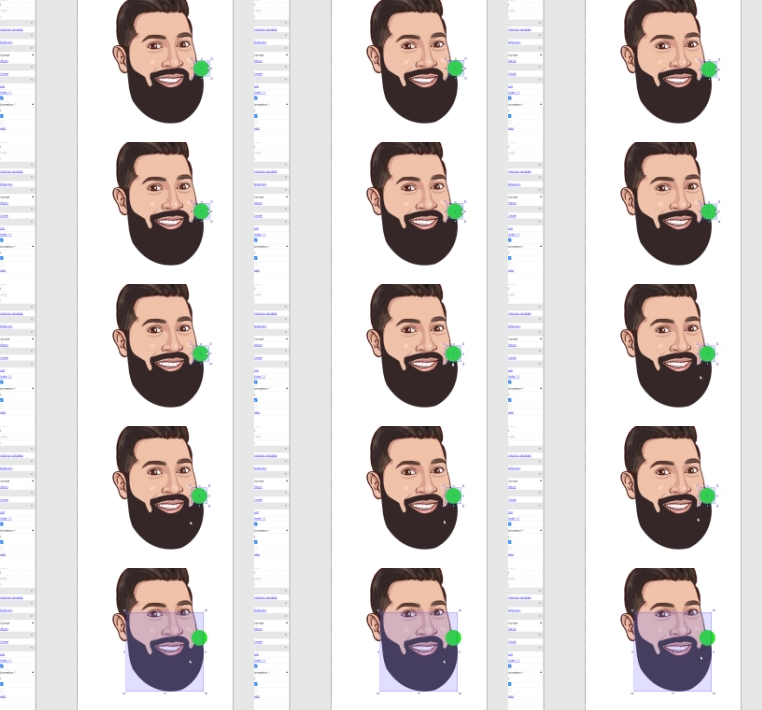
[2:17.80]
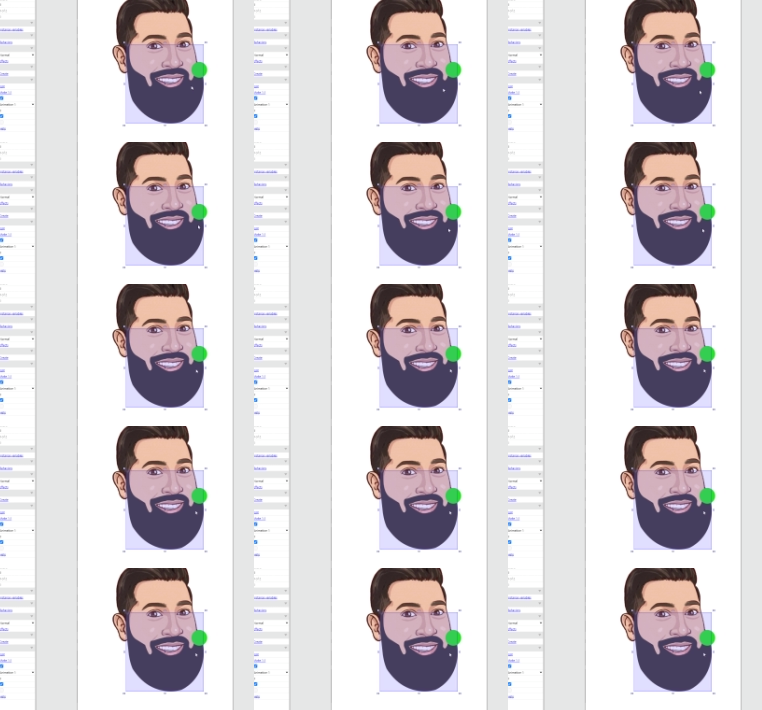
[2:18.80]
you can see that this one
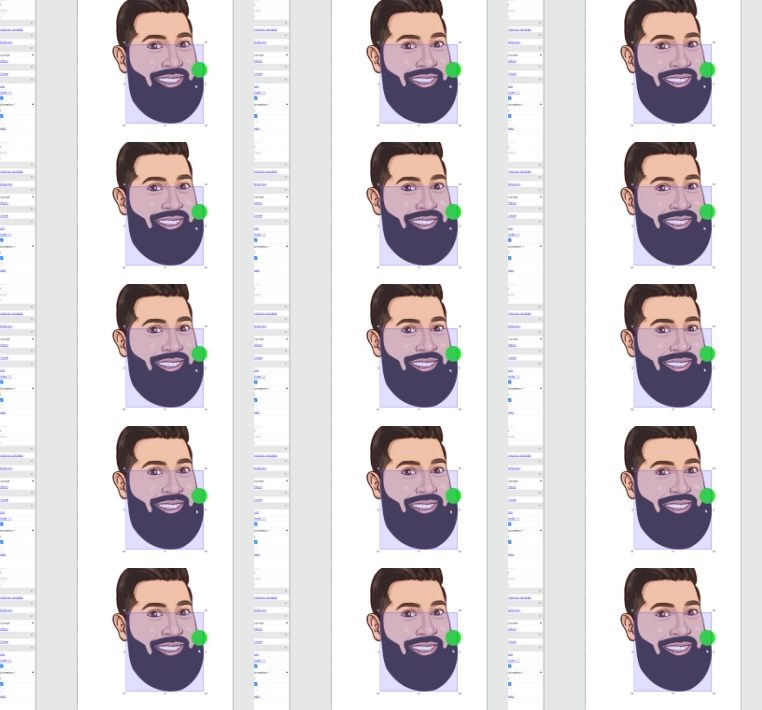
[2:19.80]
is uh,